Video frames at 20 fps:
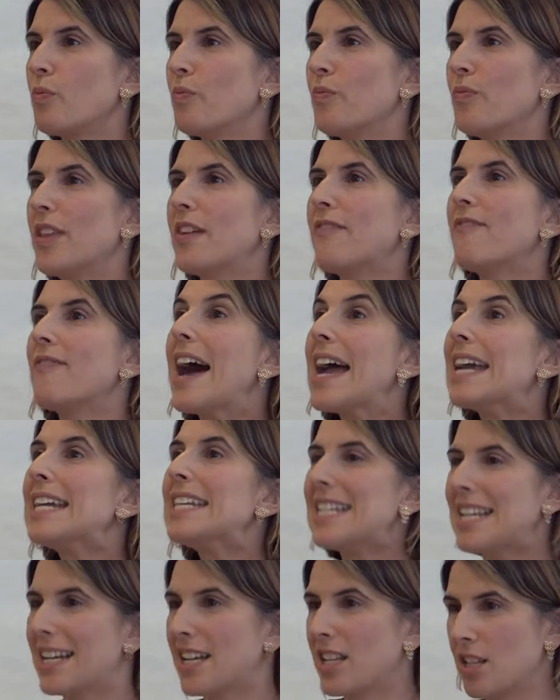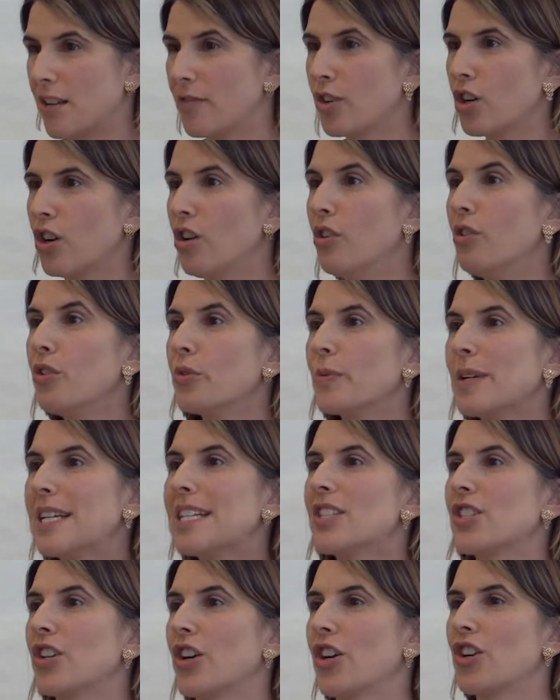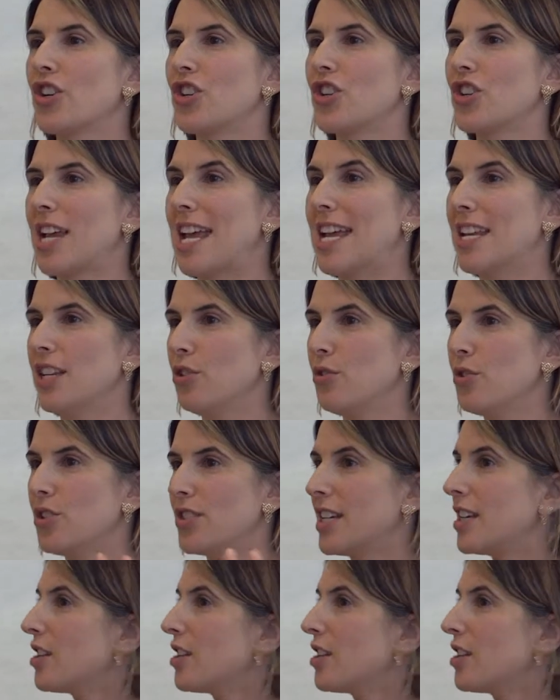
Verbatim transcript: the findings of her own research and used